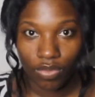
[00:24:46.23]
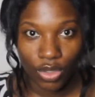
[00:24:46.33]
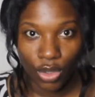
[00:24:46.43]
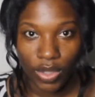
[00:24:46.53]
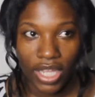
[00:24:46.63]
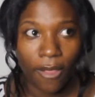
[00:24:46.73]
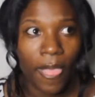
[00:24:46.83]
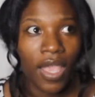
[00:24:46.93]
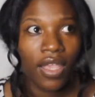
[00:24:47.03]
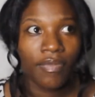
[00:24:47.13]
unit.
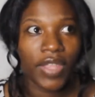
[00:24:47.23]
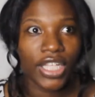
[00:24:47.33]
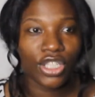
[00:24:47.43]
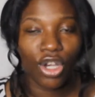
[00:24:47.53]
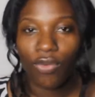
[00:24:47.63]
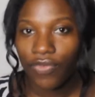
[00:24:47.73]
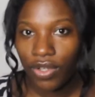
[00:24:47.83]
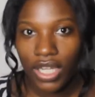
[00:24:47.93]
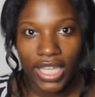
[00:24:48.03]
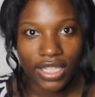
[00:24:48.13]
They don't
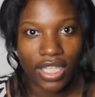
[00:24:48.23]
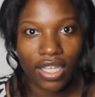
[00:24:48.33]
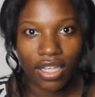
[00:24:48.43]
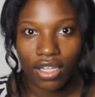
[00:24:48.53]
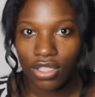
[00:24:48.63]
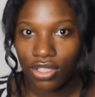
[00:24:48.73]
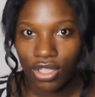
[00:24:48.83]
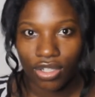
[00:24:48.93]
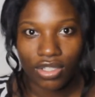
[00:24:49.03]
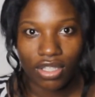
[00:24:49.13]
feel like their
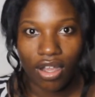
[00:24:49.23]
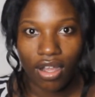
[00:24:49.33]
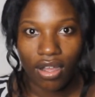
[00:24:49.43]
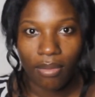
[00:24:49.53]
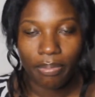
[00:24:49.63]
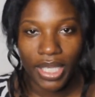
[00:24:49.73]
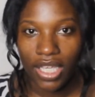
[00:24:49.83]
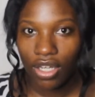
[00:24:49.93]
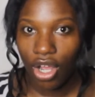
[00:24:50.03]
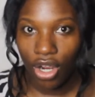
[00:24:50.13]
concerns are
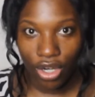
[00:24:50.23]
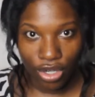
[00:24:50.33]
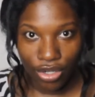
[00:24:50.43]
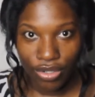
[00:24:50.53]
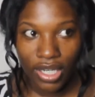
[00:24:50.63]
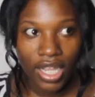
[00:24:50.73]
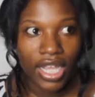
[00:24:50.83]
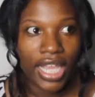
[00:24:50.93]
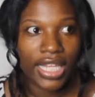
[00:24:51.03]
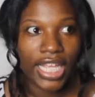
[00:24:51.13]
being heard,
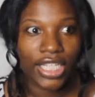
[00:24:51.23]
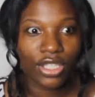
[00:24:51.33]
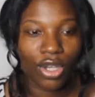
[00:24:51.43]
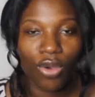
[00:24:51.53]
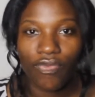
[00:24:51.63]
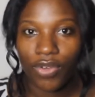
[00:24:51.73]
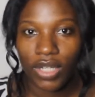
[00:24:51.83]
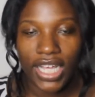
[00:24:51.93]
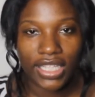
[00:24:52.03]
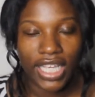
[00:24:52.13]
and they don't feel
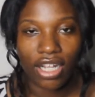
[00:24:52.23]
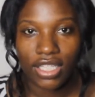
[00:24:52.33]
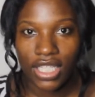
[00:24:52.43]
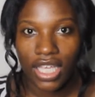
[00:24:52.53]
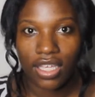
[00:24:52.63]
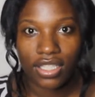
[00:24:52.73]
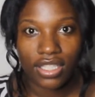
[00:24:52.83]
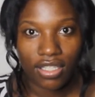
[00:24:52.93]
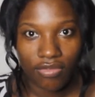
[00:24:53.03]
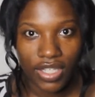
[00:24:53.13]
like they are taken
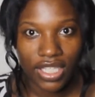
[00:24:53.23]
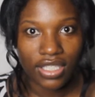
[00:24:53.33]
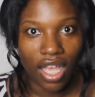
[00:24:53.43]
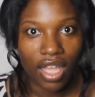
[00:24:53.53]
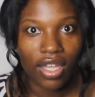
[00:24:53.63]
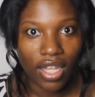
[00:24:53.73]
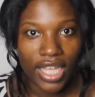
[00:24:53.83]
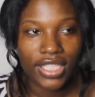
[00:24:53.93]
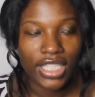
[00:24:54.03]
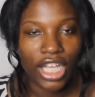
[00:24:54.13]
serious
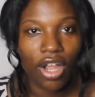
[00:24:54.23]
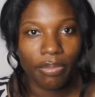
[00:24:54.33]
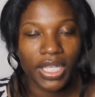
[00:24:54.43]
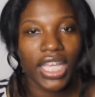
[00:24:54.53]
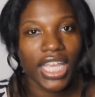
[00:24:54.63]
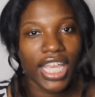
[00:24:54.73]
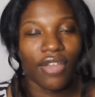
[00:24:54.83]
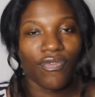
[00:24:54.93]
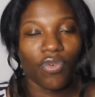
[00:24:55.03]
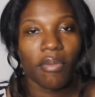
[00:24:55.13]
unless they are being
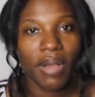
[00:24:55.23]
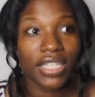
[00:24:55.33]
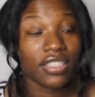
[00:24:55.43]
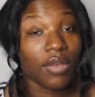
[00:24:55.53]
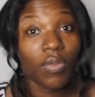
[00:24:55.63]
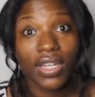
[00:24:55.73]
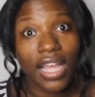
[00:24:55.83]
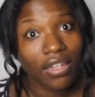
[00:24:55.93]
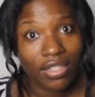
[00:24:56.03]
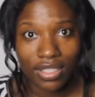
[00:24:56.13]
cared for by someone
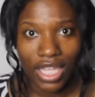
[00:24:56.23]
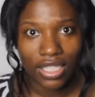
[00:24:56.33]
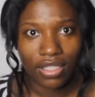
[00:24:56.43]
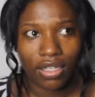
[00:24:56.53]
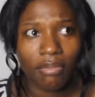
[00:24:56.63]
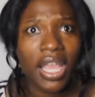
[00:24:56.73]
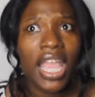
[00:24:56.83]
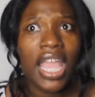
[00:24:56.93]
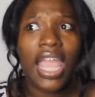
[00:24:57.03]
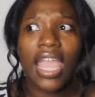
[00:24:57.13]
that looks like them.
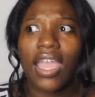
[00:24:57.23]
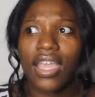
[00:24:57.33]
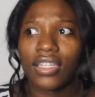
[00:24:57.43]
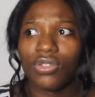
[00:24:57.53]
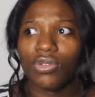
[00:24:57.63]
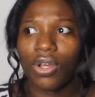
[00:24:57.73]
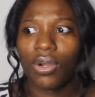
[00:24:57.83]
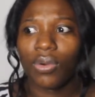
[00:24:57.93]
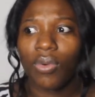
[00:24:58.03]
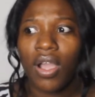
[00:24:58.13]
And, you
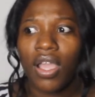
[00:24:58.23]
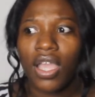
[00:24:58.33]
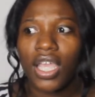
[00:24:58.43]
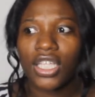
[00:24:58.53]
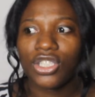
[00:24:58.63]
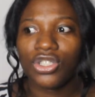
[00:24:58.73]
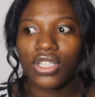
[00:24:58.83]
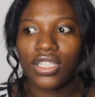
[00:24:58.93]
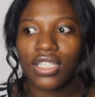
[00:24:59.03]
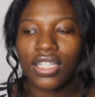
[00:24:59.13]
know, it's
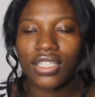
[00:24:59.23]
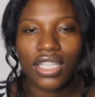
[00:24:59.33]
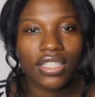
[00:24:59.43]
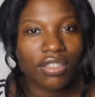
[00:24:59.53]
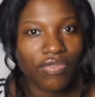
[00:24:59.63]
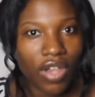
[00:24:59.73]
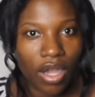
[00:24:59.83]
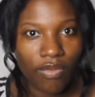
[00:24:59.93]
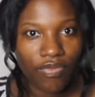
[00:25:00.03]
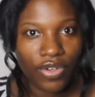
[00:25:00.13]
just a sense of
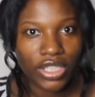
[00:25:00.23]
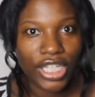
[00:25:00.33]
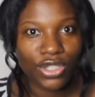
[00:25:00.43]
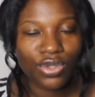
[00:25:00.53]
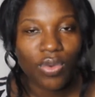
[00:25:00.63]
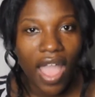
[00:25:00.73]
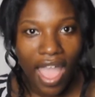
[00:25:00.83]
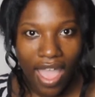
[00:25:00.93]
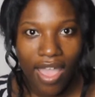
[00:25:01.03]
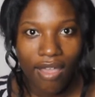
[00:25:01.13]
comfort that you
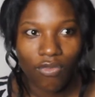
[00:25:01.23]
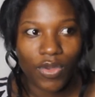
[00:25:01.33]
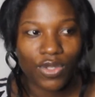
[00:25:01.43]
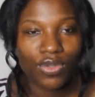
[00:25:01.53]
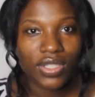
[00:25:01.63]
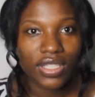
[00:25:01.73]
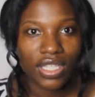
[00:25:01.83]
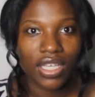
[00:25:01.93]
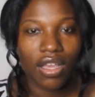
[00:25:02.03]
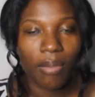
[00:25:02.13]
have when you
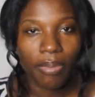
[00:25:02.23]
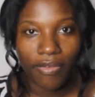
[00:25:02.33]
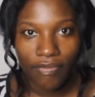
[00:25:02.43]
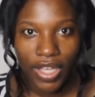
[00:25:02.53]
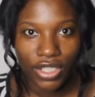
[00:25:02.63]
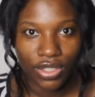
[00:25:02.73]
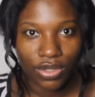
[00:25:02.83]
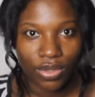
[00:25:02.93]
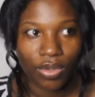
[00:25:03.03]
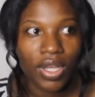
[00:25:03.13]
see a
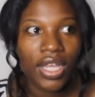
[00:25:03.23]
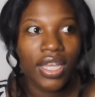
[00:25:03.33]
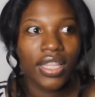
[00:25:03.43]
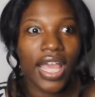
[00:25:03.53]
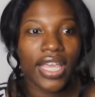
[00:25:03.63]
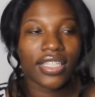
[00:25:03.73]
professional that